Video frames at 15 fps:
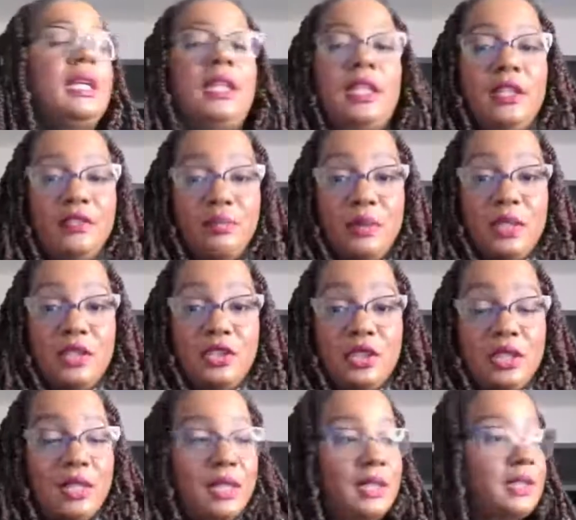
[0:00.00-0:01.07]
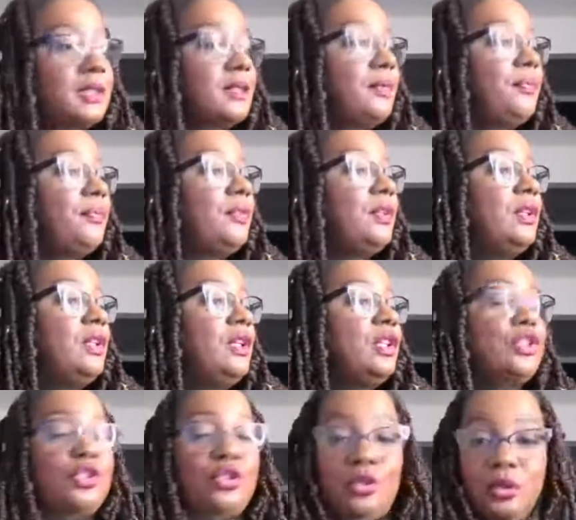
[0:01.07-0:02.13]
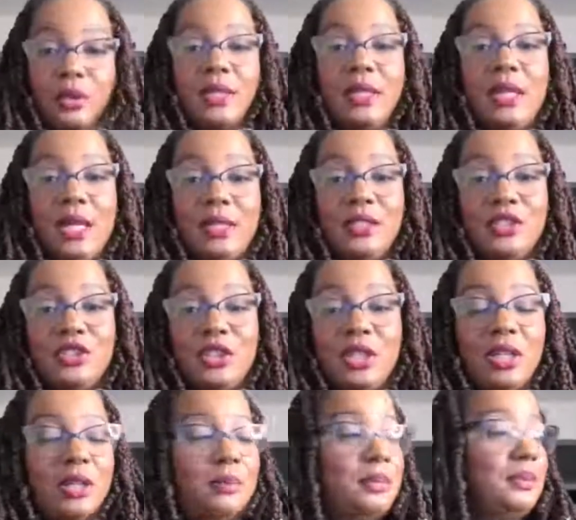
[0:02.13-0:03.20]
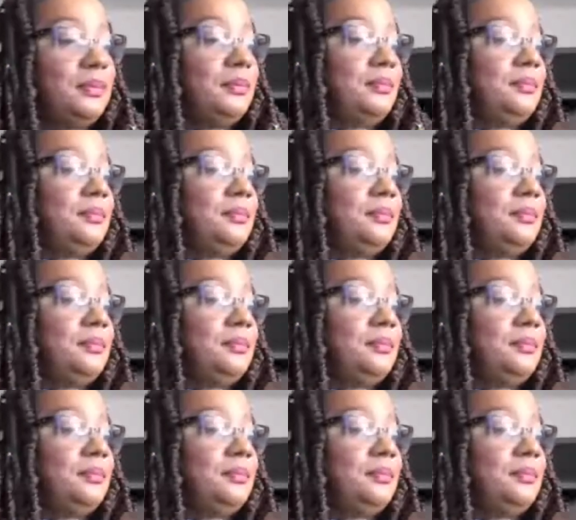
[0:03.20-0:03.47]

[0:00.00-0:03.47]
Give me a chance. Shirley got the job.